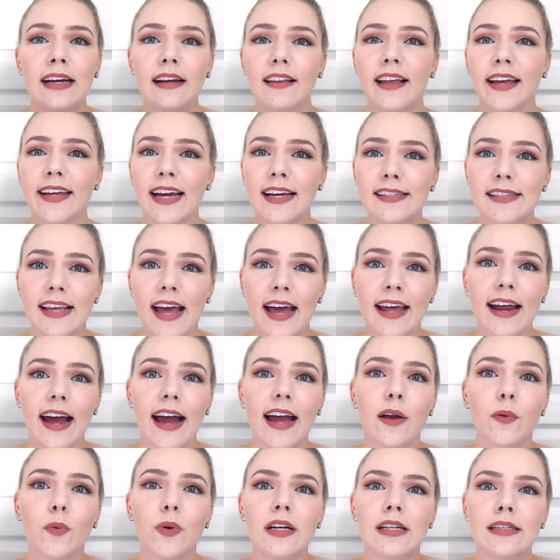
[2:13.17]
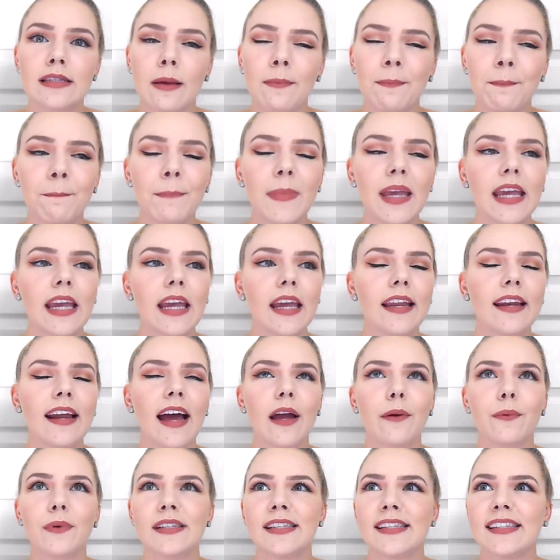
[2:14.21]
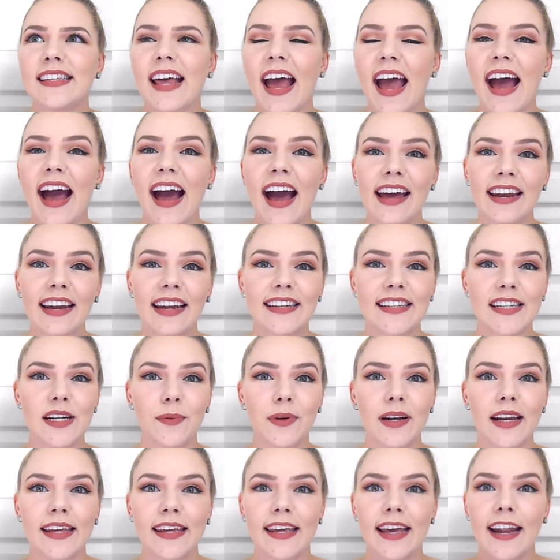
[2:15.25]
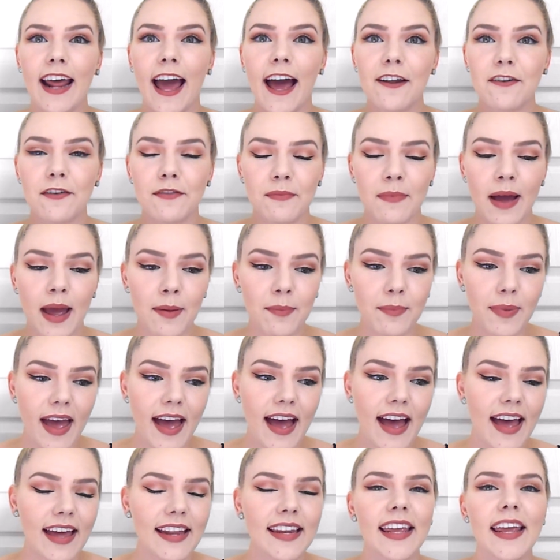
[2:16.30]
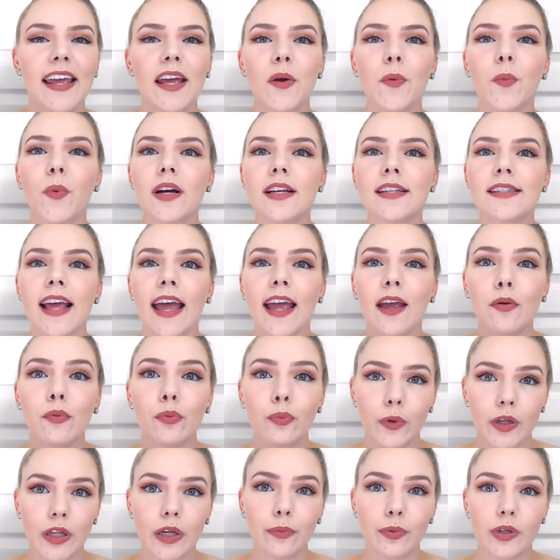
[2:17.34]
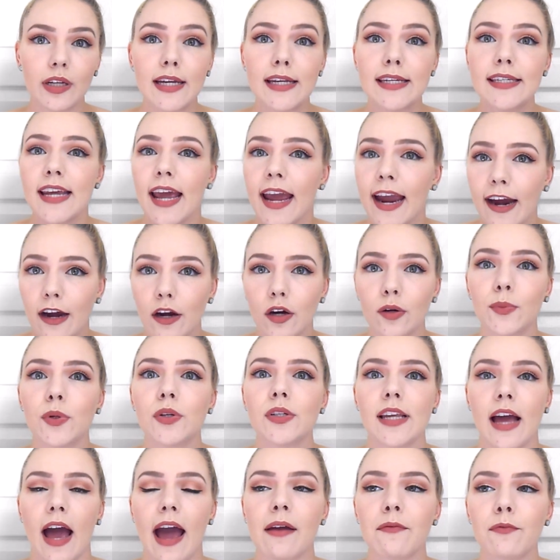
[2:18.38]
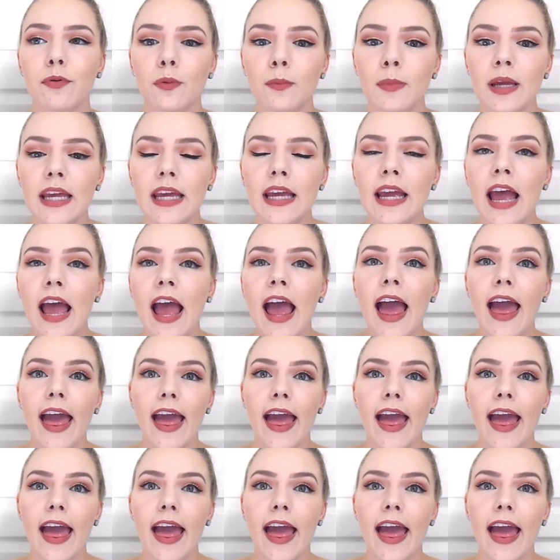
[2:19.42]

Like I said, I was mean, I was sad, I didn't want to get out of my bed. It was a really, really terrible time for me.